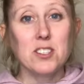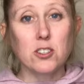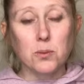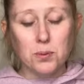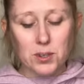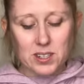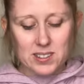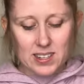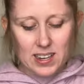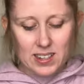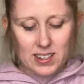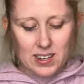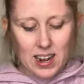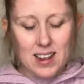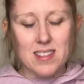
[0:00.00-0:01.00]
super
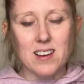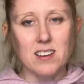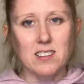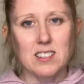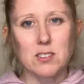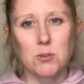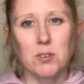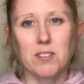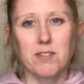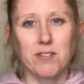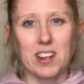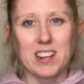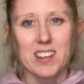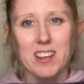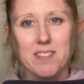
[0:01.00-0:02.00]
excited. I thought these were
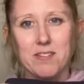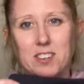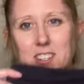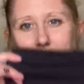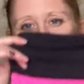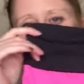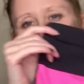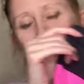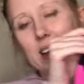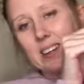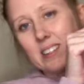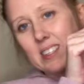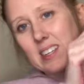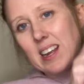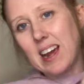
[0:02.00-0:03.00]
fake at first, but I
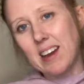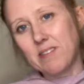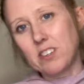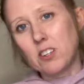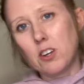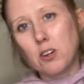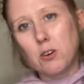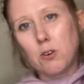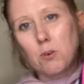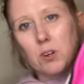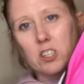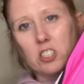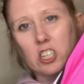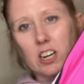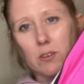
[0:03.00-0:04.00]
did have to go
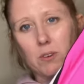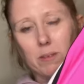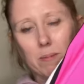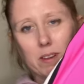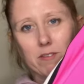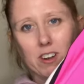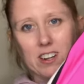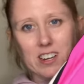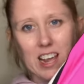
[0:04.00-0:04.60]
check with my friend